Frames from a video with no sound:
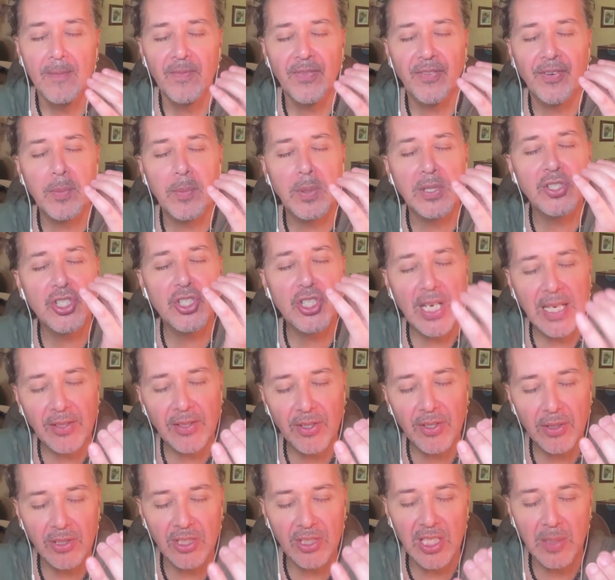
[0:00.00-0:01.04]
from a
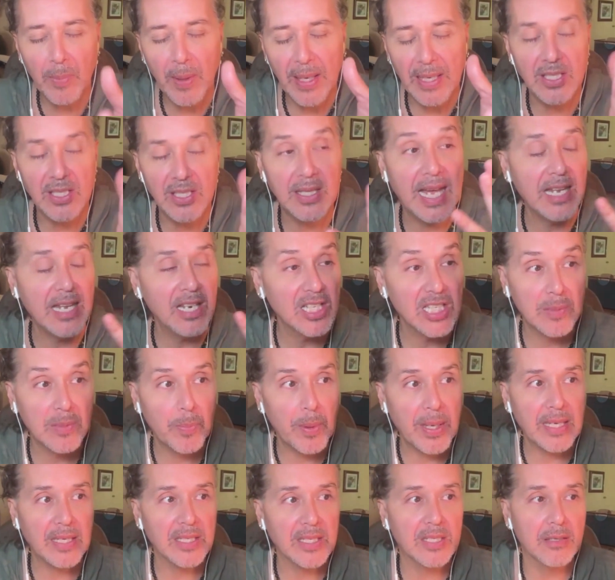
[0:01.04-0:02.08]
gentle space, not a
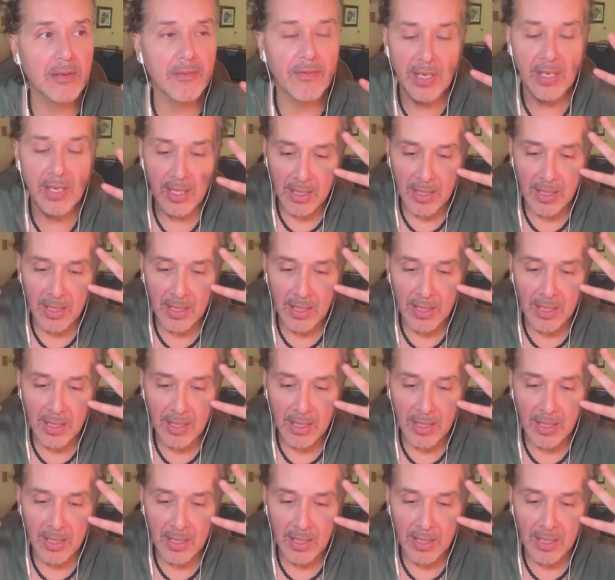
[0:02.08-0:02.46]
space of